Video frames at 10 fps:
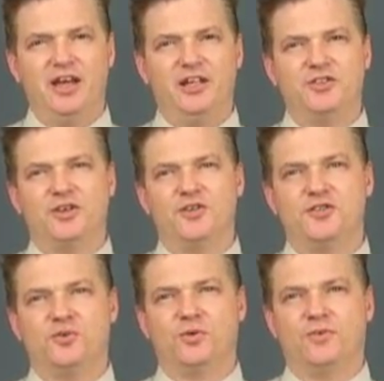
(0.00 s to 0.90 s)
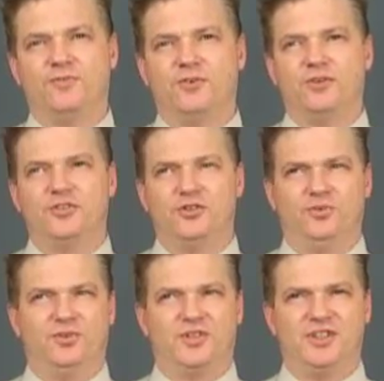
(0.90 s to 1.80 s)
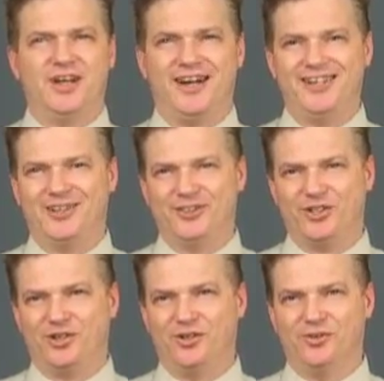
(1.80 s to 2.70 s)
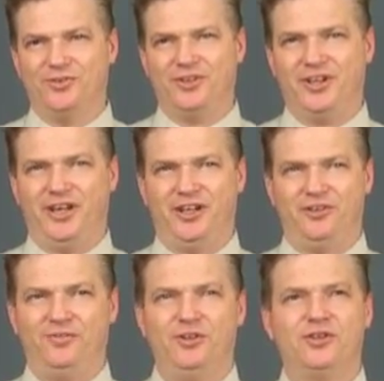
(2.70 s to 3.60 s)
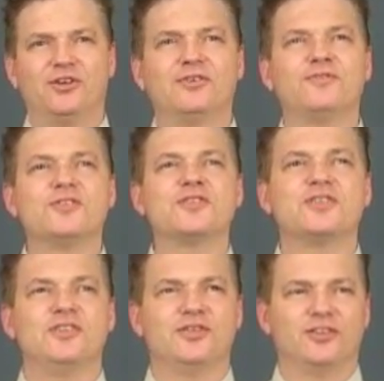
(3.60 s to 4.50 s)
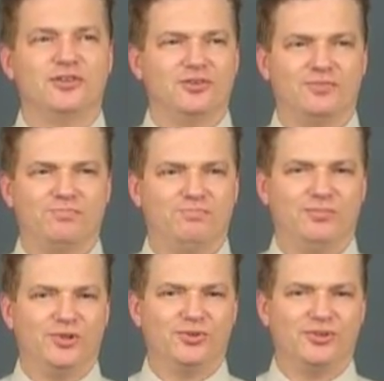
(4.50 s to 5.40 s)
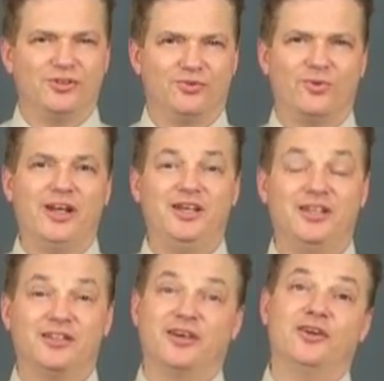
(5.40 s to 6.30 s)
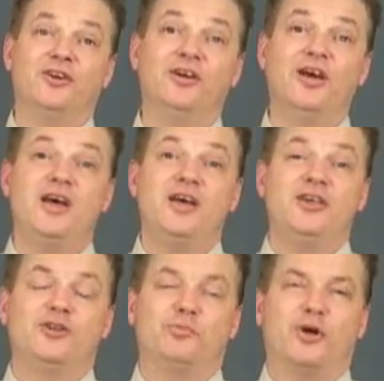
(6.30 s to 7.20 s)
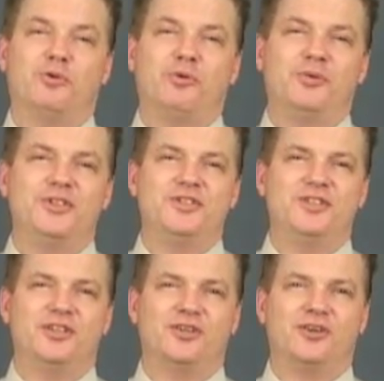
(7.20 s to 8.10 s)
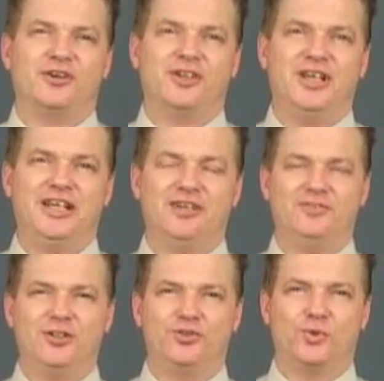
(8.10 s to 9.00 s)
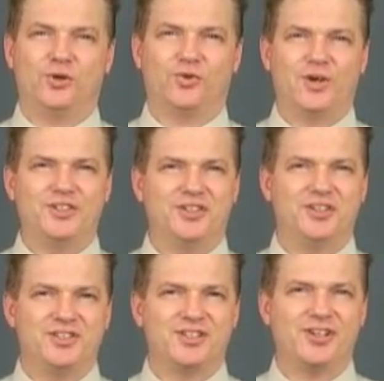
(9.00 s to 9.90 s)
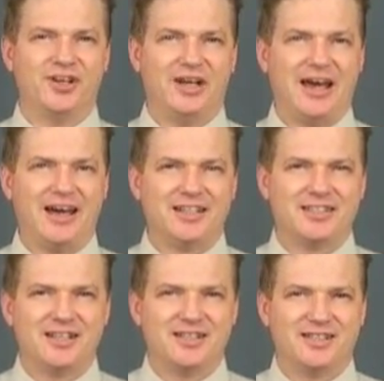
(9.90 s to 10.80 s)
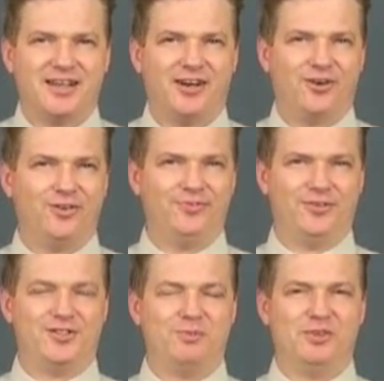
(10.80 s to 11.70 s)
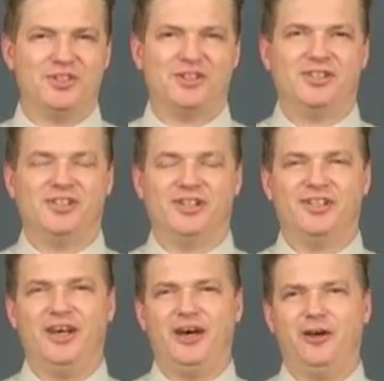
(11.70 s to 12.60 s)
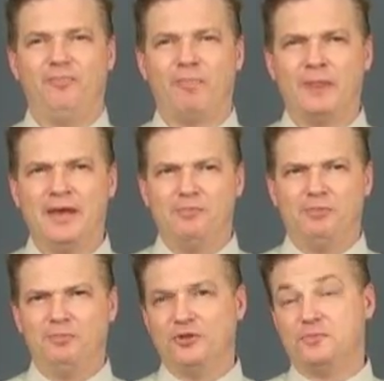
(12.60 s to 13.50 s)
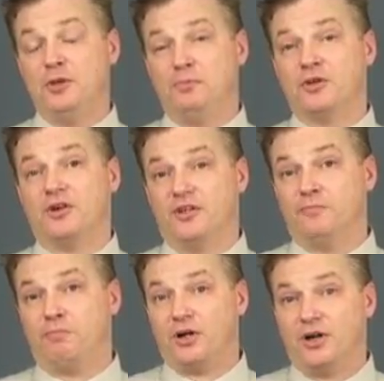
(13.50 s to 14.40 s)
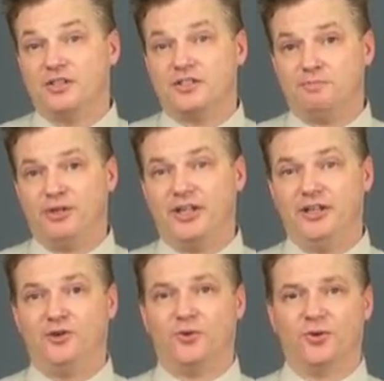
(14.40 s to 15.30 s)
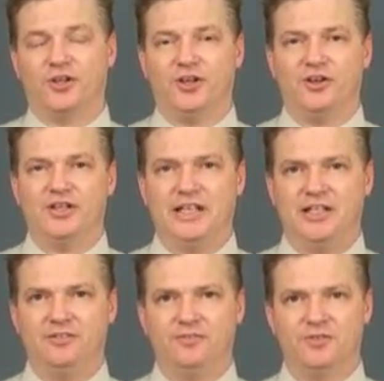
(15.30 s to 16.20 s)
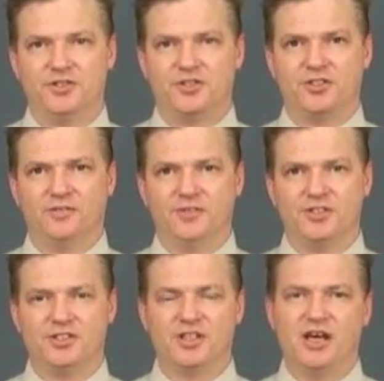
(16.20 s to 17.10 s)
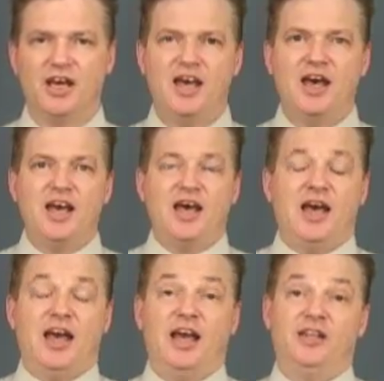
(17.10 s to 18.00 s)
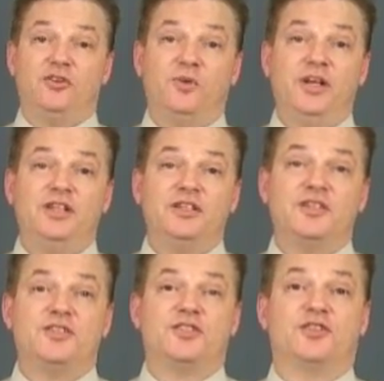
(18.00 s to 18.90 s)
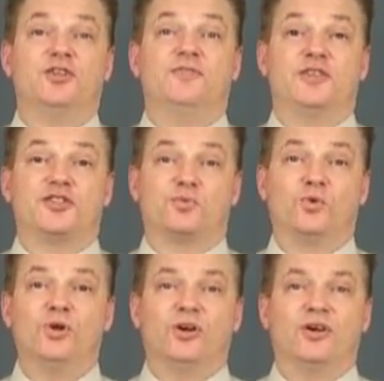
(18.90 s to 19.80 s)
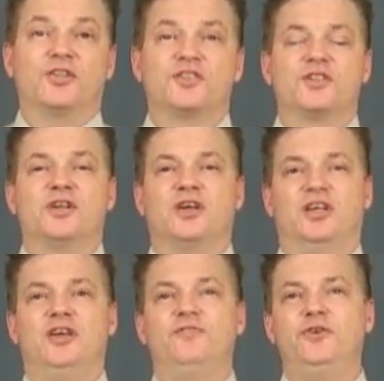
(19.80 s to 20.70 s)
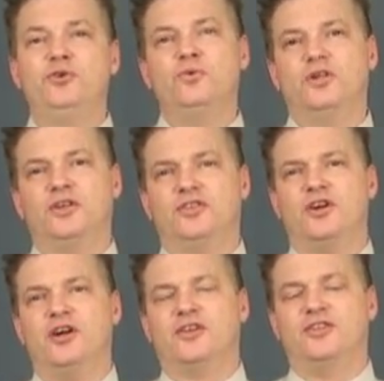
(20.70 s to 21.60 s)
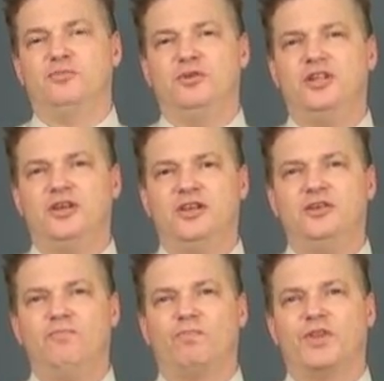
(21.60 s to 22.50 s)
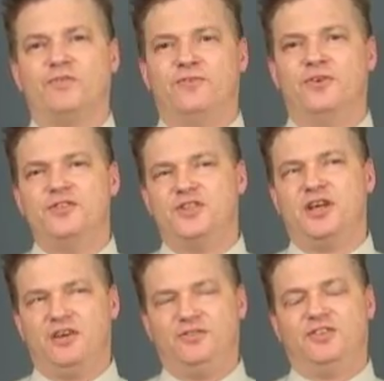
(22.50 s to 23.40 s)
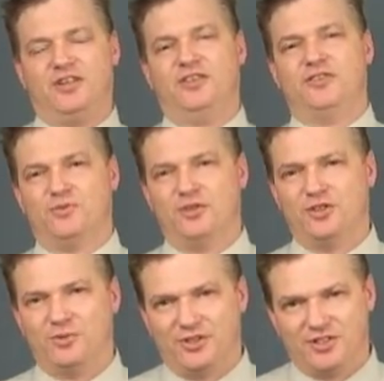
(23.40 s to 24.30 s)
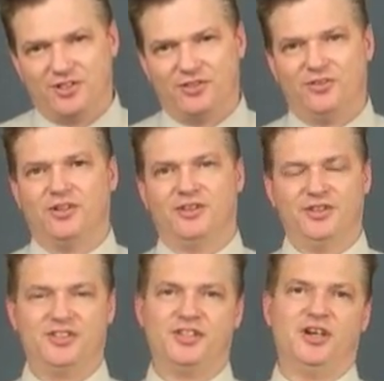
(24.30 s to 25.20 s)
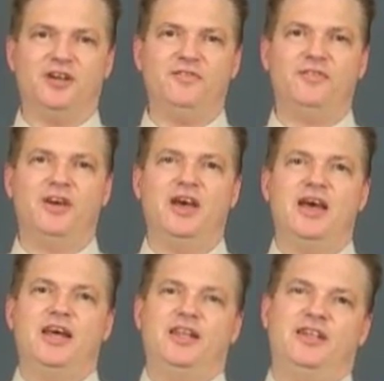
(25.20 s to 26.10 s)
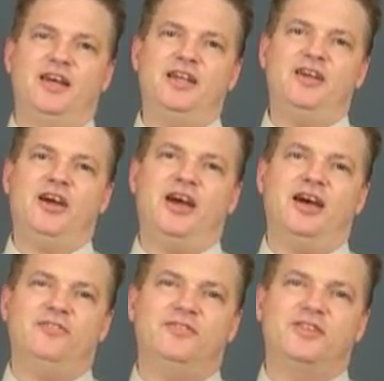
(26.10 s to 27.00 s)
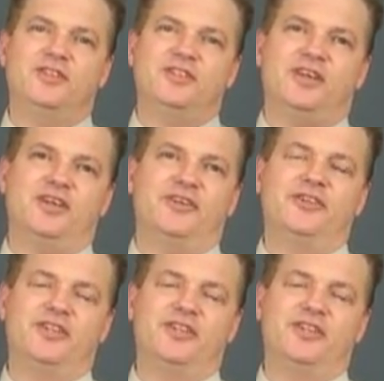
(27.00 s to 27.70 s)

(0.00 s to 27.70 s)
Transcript: It's also referred to as dial tone, and if you go visit your local regulator, you'll probably see it called Individual Residence Line Access Tariff or something silly like that. But most people call it POTS, Plain Ordinary Telephone Service. And the way that this service works, if you want to talk to me First, you have to tell the switch you want to start doing all this stuff. Then you have to tell